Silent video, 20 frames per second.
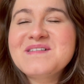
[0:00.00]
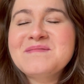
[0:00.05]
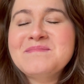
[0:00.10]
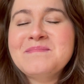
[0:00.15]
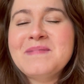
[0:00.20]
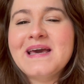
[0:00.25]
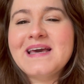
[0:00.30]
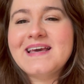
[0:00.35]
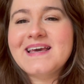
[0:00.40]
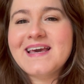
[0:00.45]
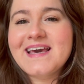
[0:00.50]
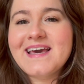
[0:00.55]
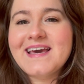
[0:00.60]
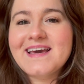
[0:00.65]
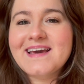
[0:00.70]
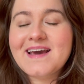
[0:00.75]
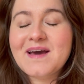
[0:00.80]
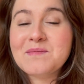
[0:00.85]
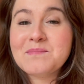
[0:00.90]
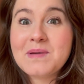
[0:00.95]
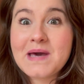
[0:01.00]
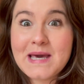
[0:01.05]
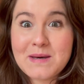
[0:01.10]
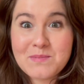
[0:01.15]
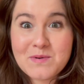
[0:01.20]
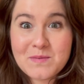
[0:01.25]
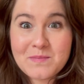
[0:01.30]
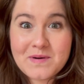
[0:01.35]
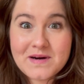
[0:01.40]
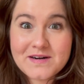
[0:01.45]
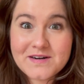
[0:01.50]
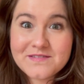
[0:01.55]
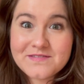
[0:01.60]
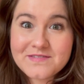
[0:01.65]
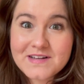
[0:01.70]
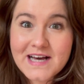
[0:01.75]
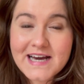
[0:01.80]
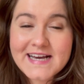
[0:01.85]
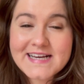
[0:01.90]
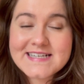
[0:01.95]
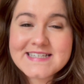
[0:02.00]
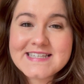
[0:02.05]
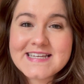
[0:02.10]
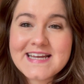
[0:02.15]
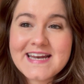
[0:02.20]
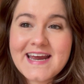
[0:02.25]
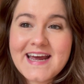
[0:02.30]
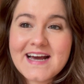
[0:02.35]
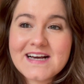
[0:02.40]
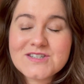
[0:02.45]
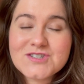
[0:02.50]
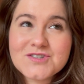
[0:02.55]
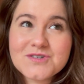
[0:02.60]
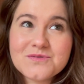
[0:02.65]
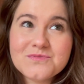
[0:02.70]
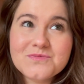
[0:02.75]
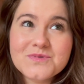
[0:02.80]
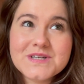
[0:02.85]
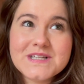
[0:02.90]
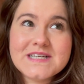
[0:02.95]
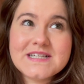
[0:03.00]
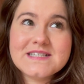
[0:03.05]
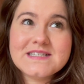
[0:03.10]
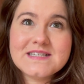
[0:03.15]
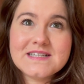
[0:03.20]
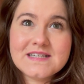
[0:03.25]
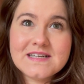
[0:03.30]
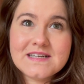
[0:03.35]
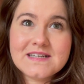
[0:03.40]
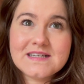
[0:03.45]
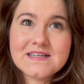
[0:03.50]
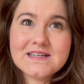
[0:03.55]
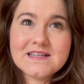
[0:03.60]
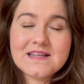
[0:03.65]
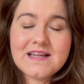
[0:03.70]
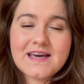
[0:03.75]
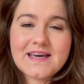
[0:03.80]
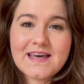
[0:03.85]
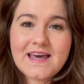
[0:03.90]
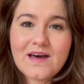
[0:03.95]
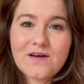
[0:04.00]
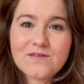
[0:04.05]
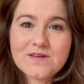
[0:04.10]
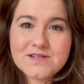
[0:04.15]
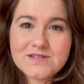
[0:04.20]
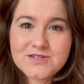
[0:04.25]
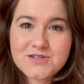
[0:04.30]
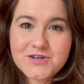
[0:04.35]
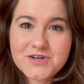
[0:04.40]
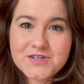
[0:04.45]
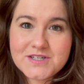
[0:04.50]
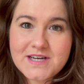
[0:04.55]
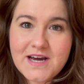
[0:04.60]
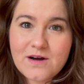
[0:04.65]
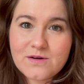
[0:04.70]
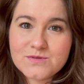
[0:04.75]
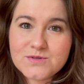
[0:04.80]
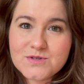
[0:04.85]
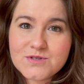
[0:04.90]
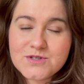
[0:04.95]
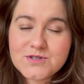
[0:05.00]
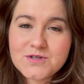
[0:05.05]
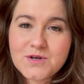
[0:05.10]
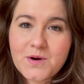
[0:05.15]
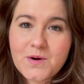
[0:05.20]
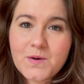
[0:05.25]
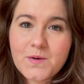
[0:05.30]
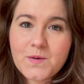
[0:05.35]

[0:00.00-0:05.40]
making paper butterflies and I actually really didn't like how it turned out. So